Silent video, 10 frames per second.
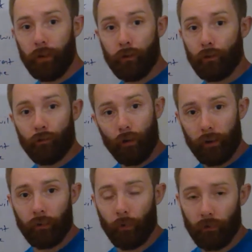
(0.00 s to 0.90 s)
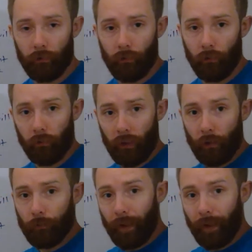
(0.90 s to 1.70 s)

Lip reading: you can try these questions yourself,